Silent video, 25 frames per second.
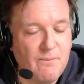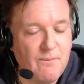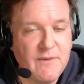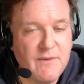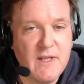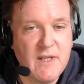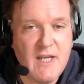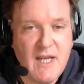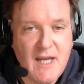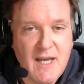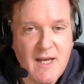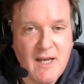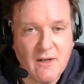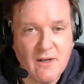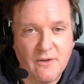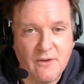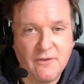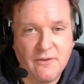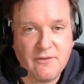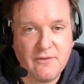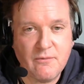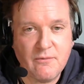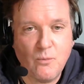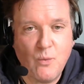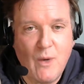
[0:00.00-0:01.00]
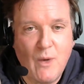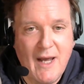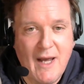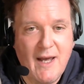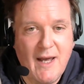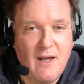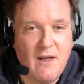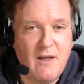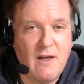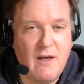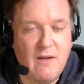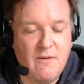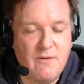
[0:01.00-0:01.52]
years, where
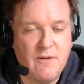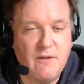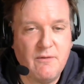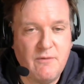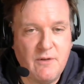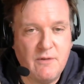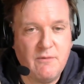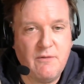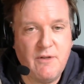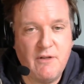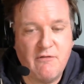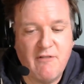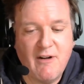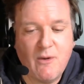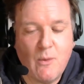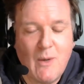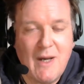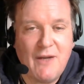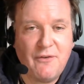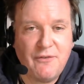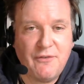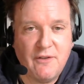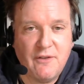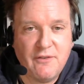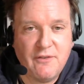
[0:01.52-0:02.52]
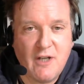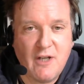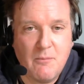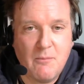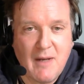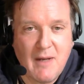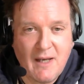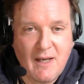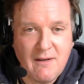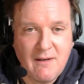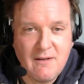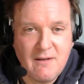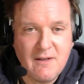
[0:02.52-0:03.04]
the request has come
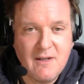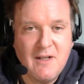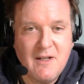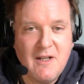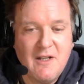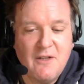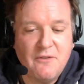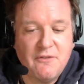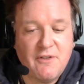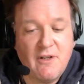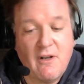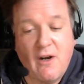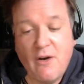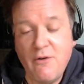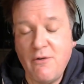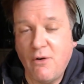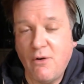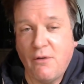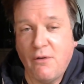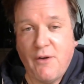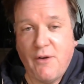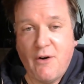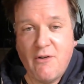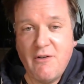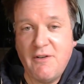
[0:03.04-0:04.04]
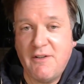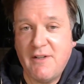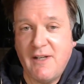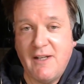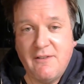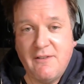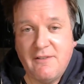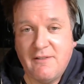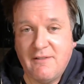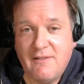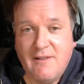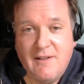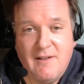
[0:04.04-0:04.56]
in. So the local authority
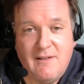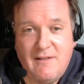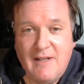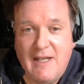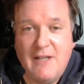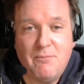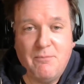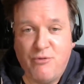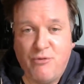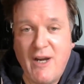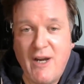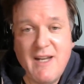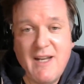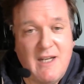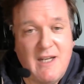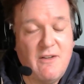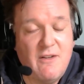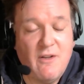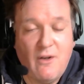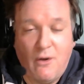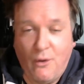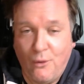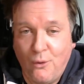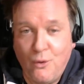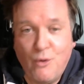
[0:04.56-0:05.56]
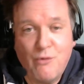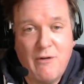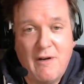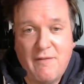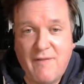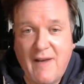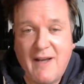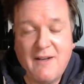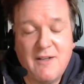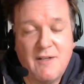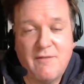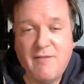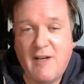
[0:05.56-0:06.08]
is breaking the law
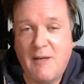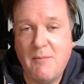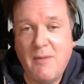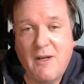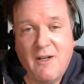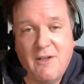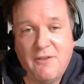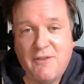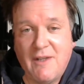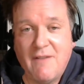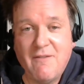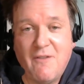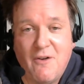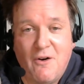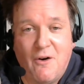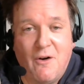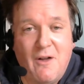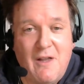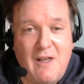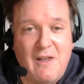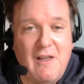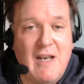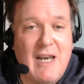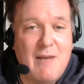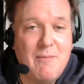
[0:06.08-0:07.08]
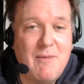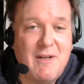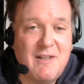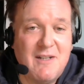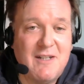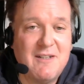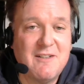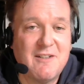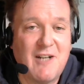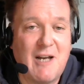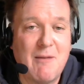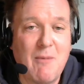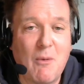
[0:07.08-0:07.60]
effectively because they've got a limited
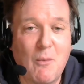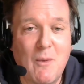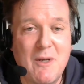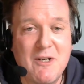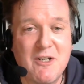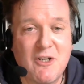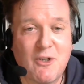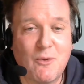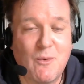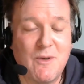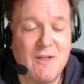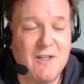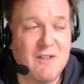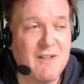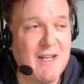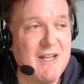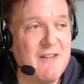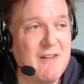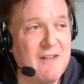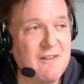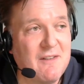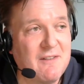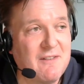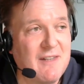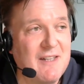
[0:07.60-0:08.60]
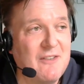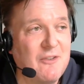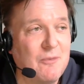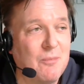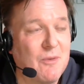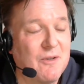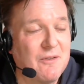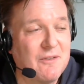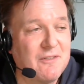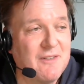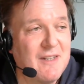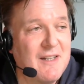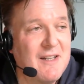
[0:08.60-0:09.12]
time in which to undertake these
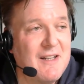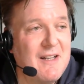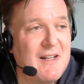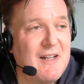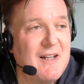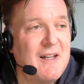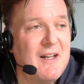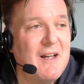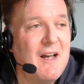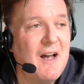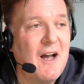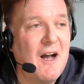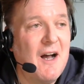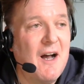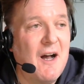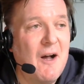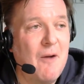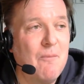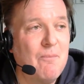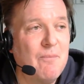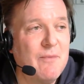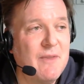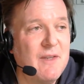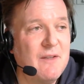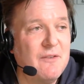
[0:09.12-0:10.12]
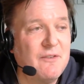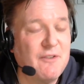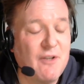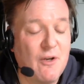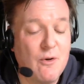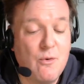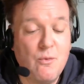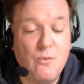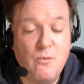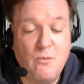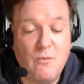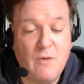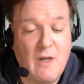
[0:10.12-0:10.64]
assessments.
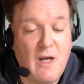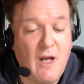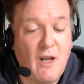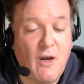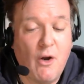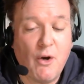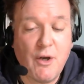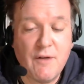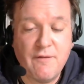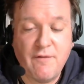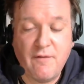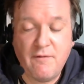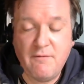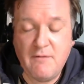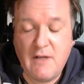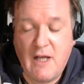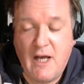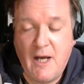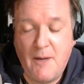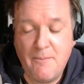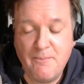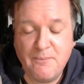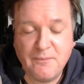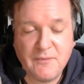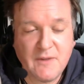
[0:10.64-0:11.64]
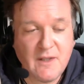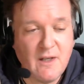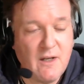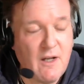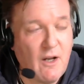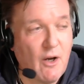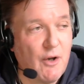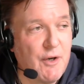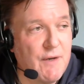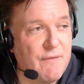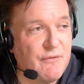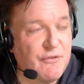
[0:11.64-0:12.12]
So a lot of